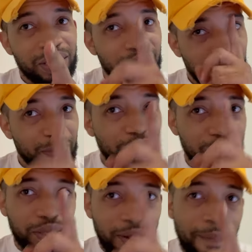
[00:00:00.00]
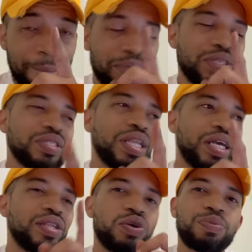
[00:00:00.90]
You know what I mean? This is like
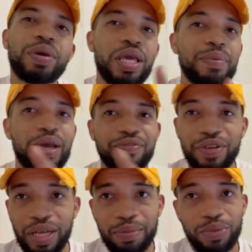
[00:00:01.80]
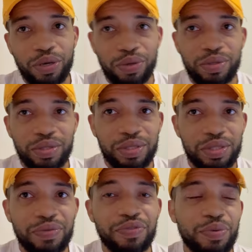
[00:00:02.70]
a little payback for that, bro.
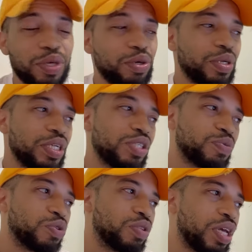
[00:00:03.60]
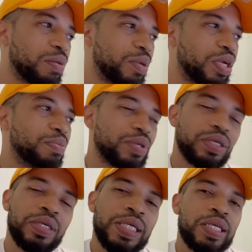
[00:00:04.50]
For real, it is when you think about it, but
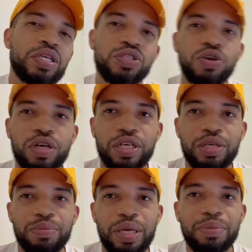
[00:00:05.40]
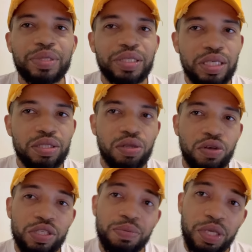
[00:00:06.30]
it's all good, man. But Diz
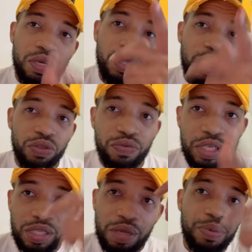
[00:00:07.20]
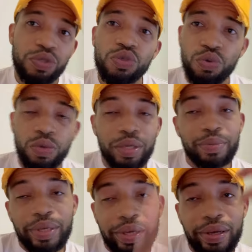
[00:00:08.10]
lost, man. Y'all think 3-0 or 2-1,
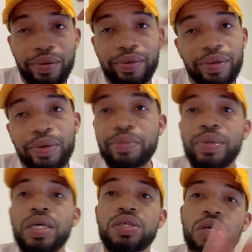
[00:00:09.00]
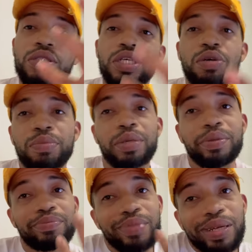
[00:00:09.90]
man? I don't know, man. Y'all tell me. It
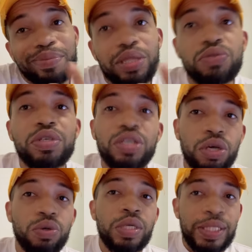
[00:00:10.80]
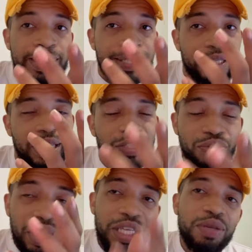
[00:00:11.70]
might be 3-0. They
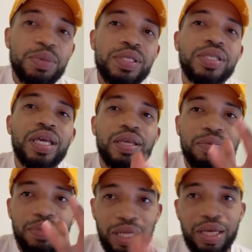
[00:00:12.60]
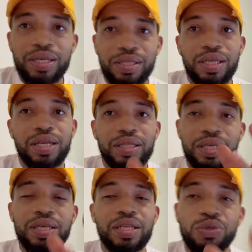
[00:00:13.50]
try to give him the second, but like I said, at
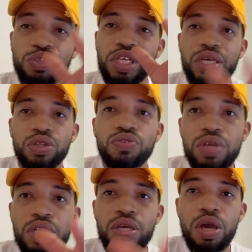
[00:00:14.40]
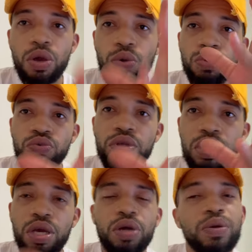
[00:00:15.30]
the end, they was chanting 3-0,
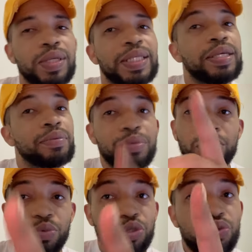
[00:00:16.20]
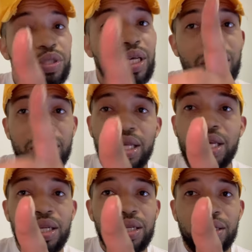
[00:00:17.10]
3-0. But once you say that
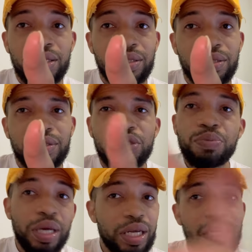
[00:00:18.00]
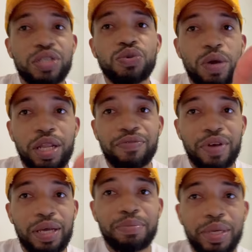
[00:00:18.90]
end, you might have got
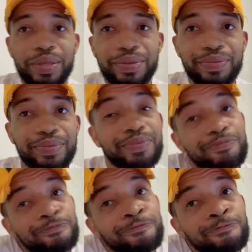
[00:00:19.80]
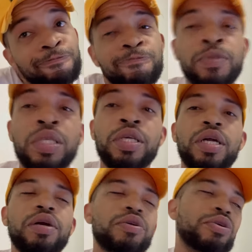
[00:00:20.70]
disqualified, man.
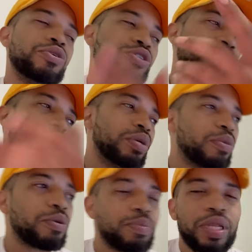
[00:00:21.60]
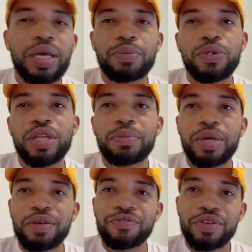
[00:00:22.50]
I don't know. It's your boy, Marc-Black, Molly,
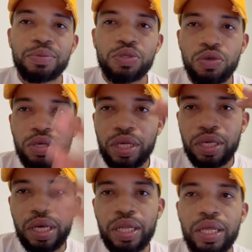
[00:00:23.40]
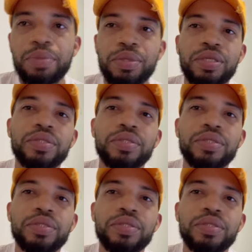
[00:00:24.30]
Mind Films, all that. Holla at me.